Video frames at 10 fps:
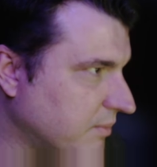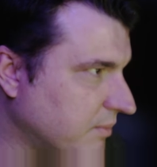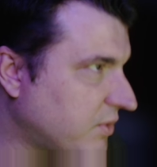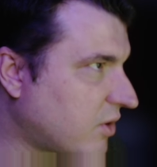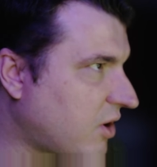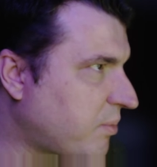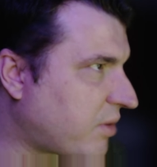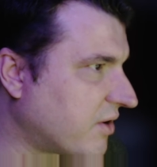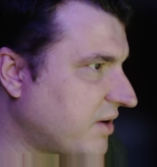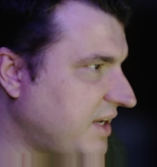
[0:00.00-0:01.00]
they're all
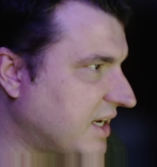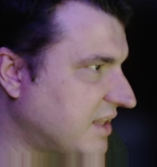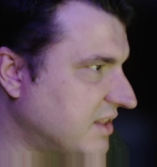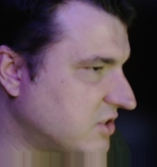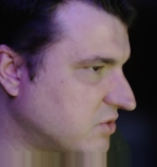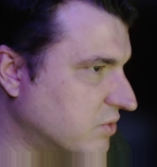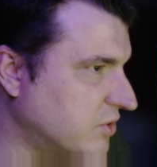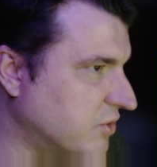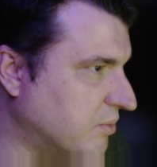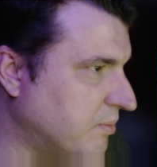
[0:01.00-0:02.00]
partying in this
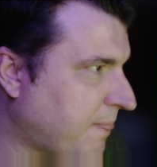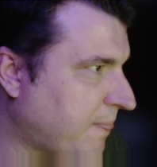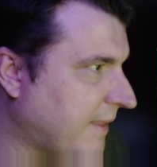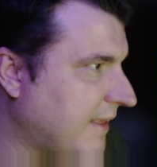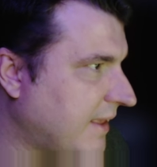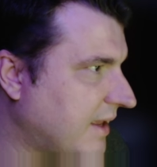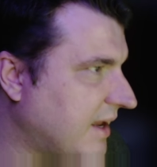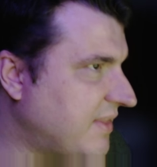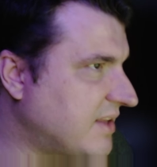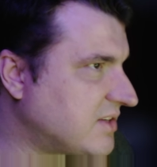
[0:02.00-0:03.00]
room,
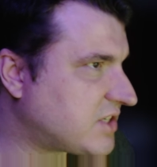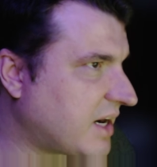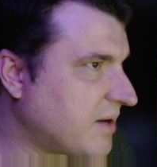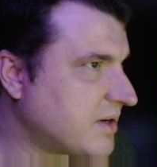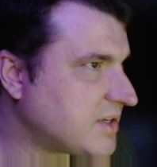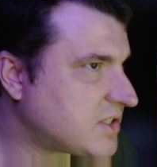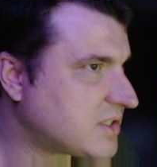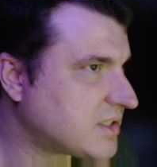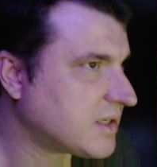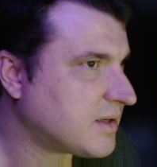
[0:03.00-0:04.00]
and then
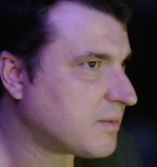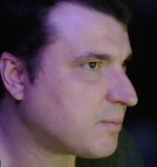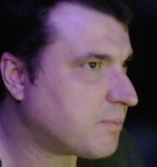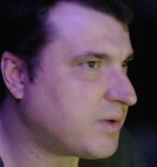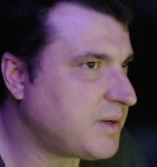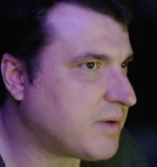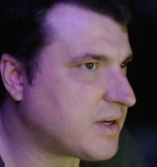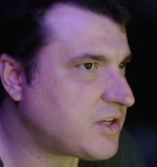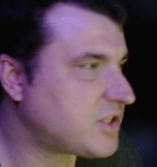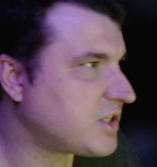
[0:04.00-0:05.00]
Cyrus pretty
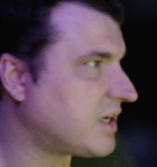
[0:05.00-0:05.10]
much